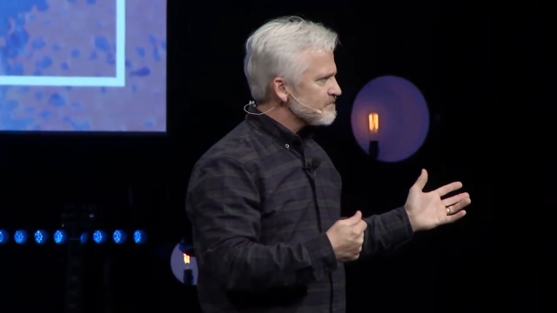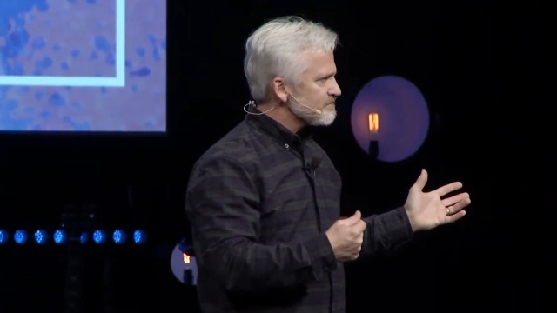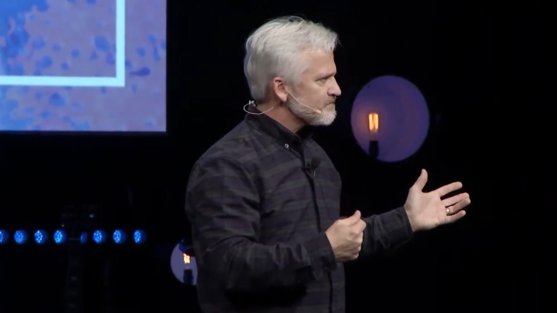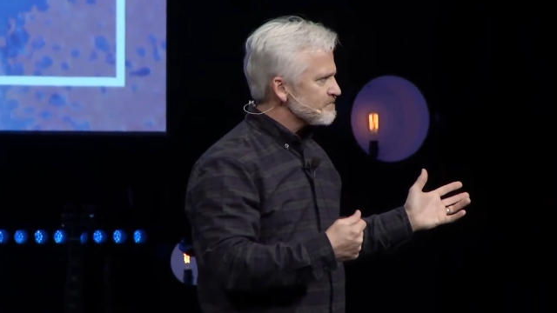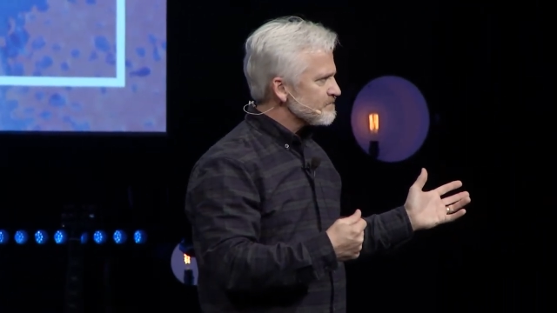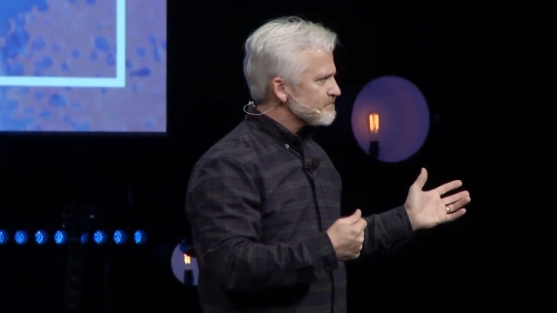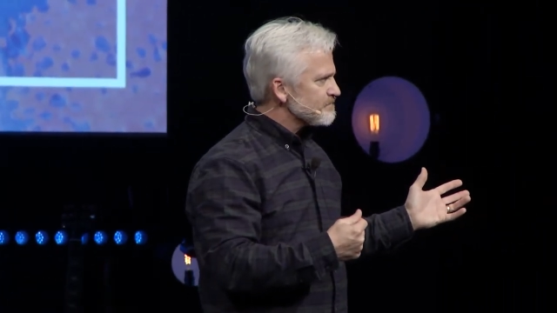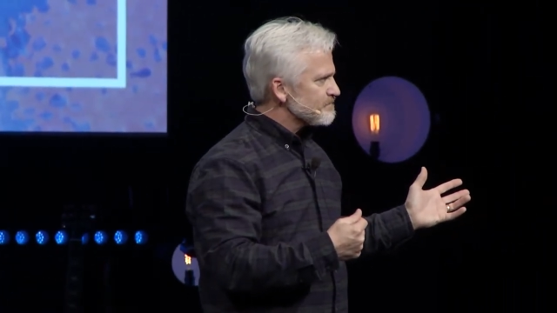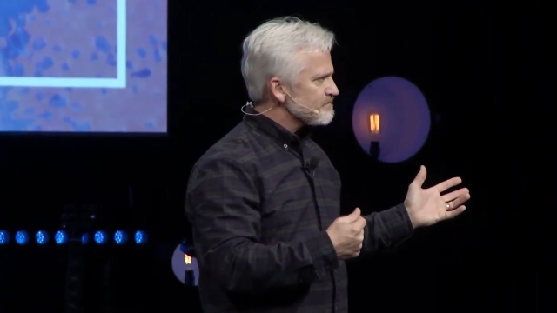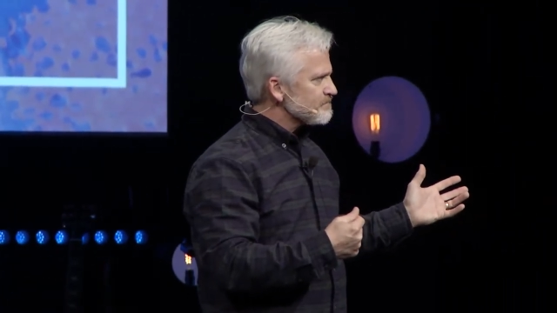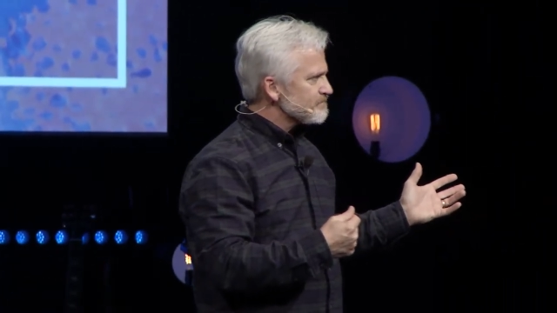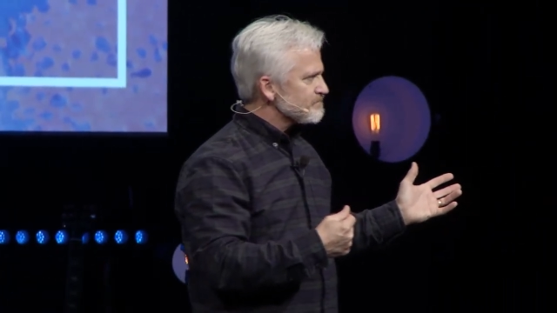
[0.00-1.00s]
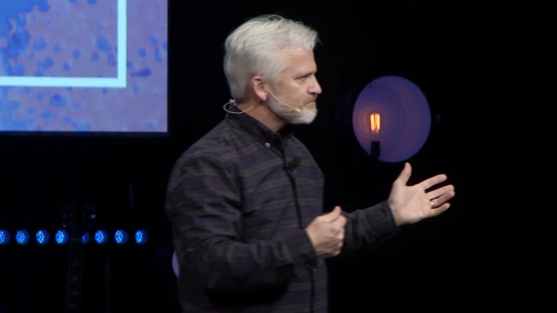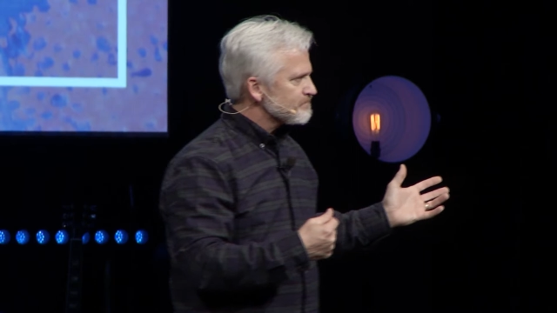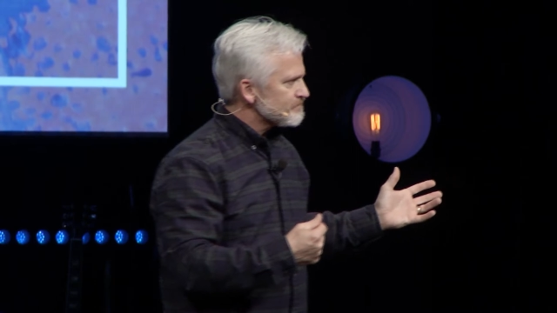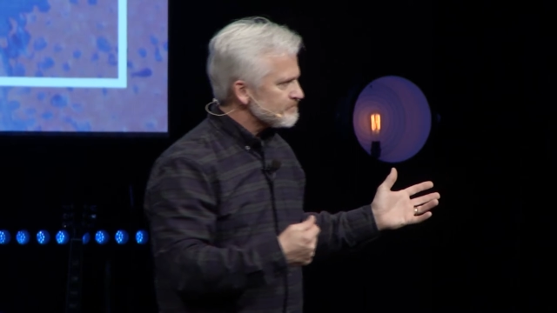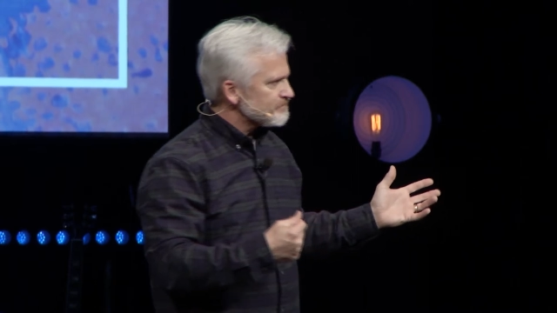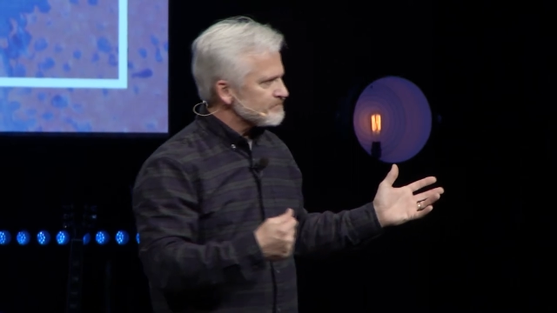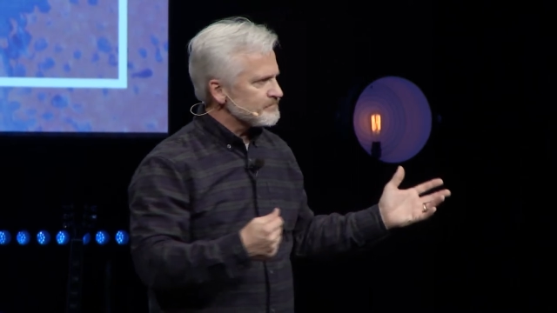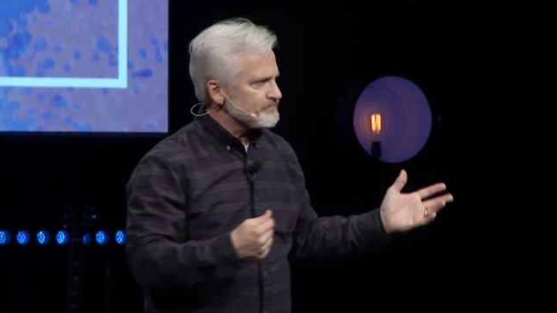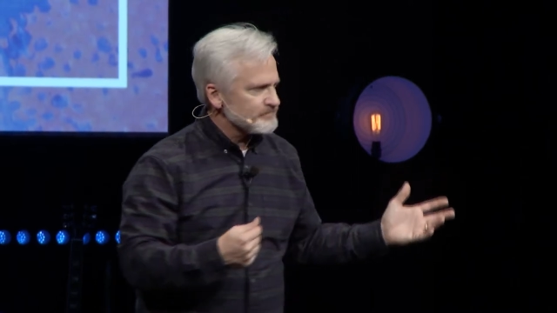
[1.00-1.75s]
(silence)